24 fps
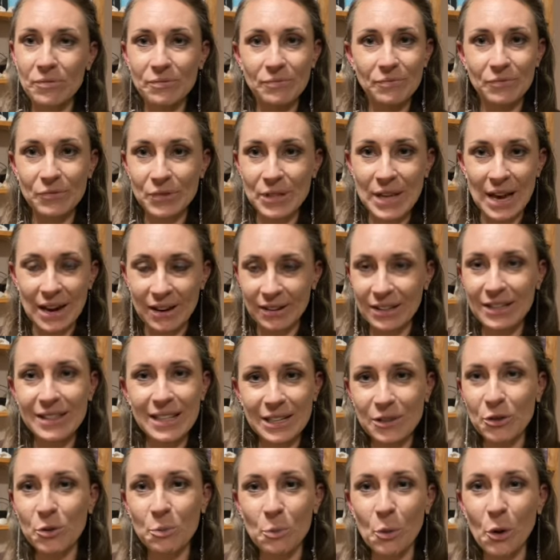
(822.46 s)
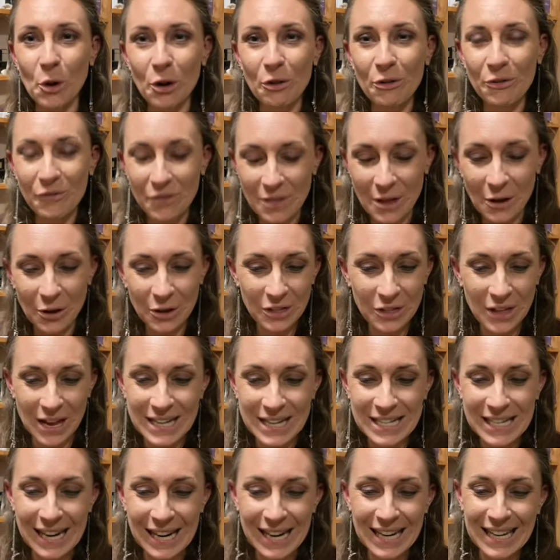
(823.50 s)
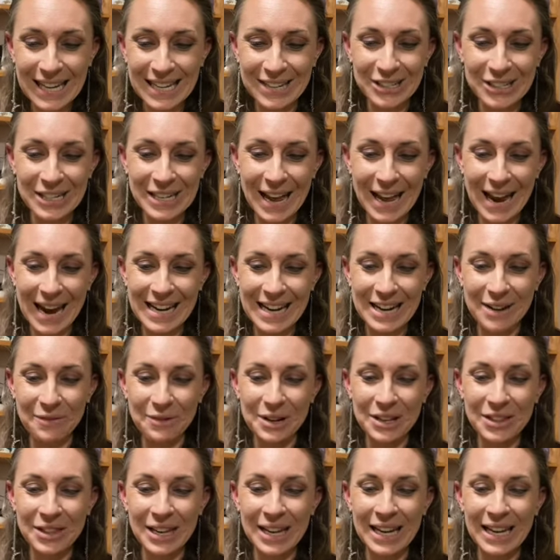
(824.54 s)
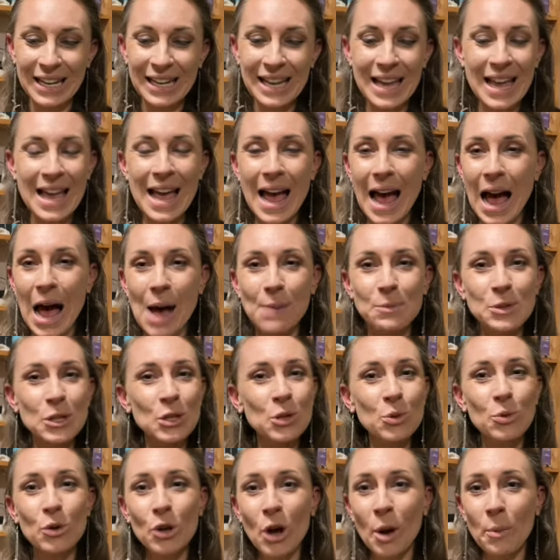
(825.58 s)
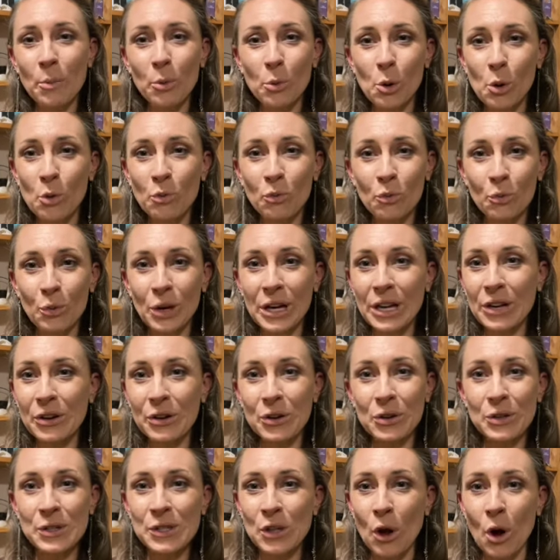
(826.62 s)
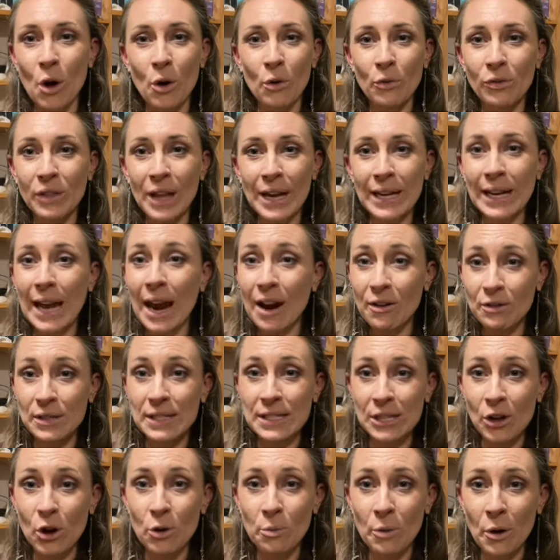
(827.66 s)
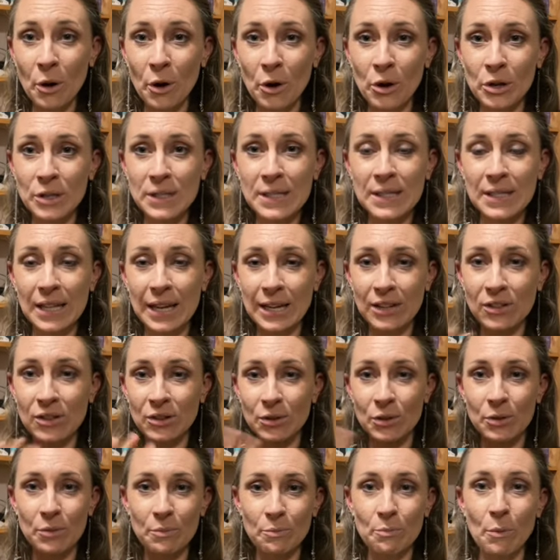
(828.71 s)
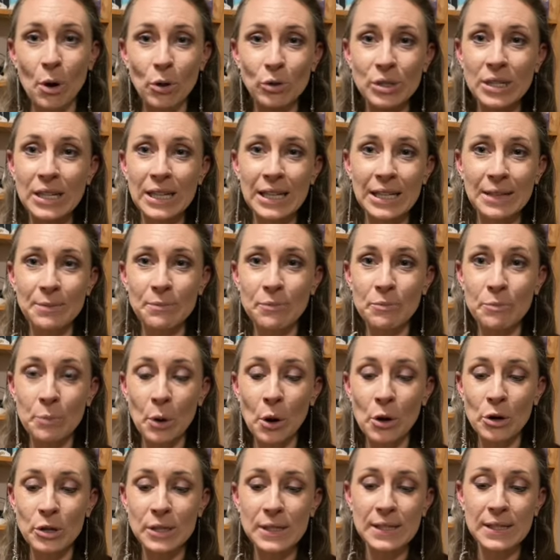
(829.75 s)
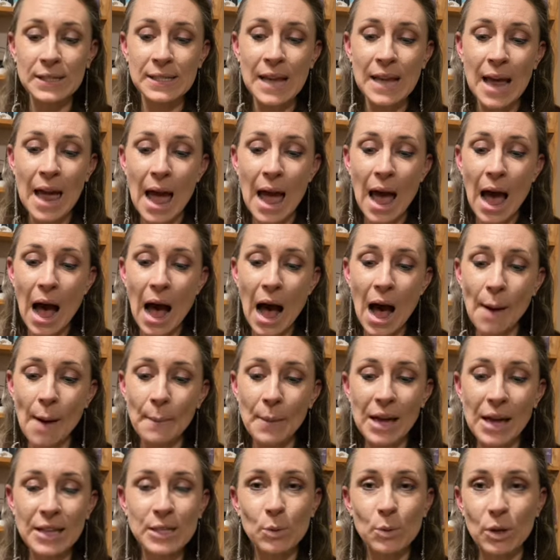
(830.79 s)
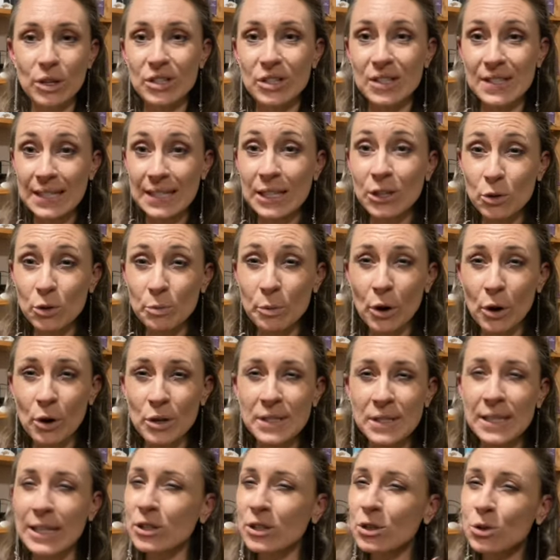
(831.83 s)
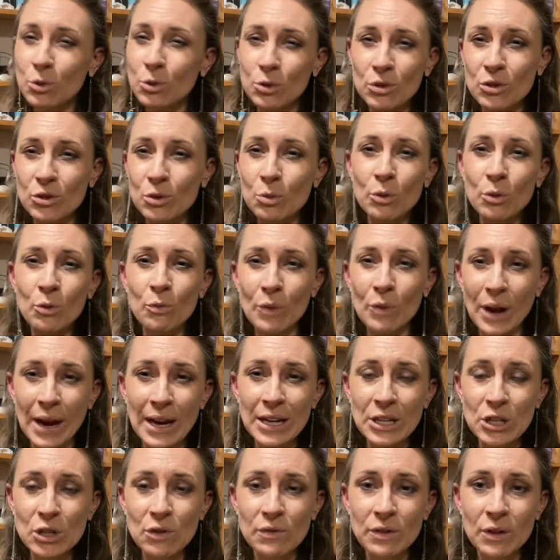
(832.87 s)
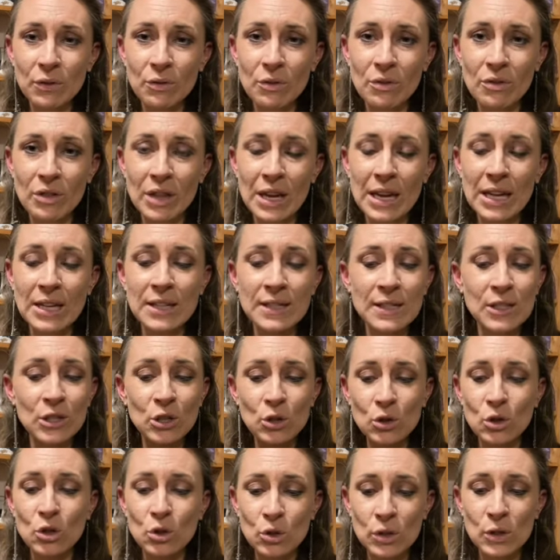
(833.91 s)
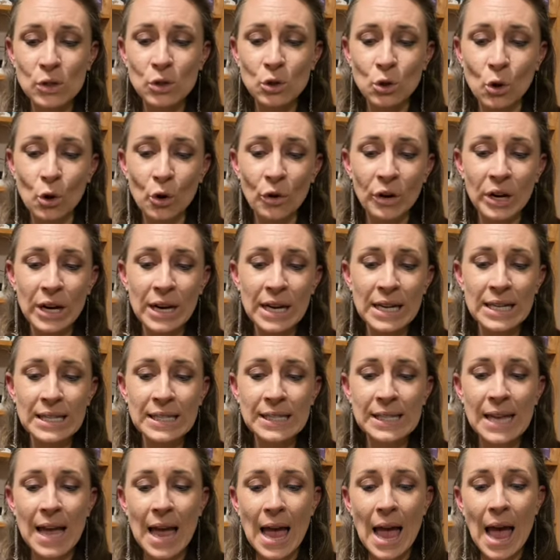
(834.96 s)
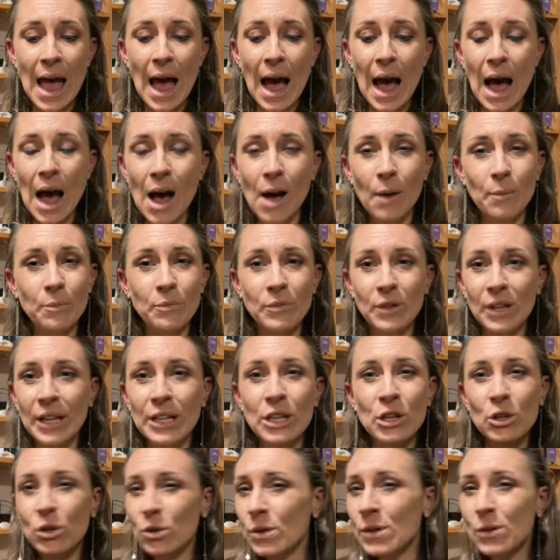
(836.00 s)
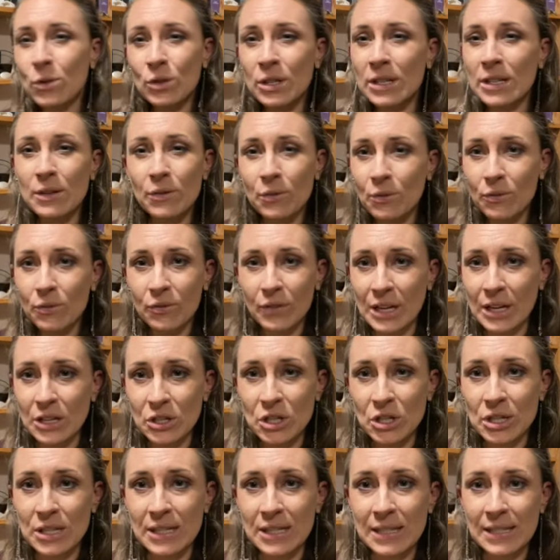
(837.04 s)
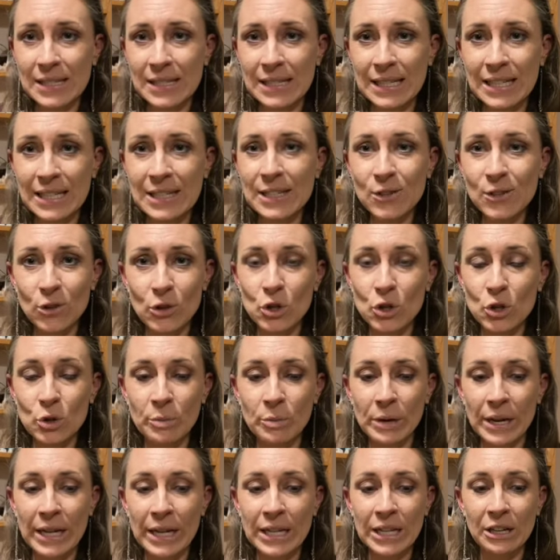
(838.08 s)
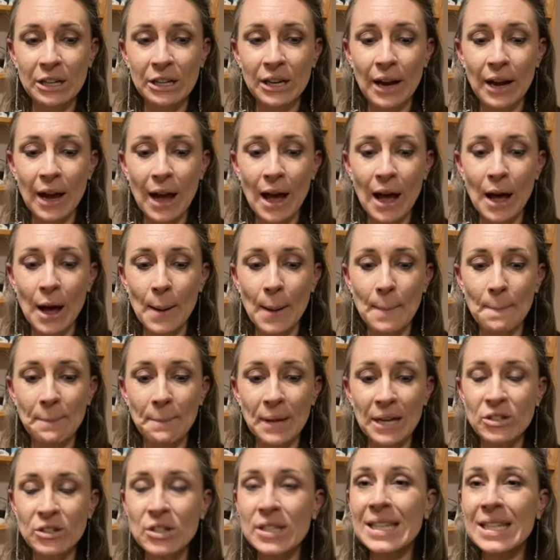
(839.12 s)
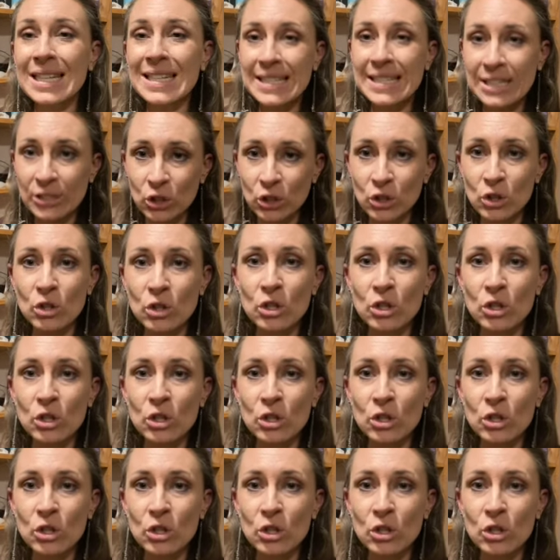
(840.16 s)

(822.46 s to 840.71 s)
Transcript: yeah, that are more authentic and everything. So do a combo of reels, of, like, carousel posts, like the multi posts, as well as single posts. Like, do a range of different things, use your stories, like, use all the different features in social media, and just continue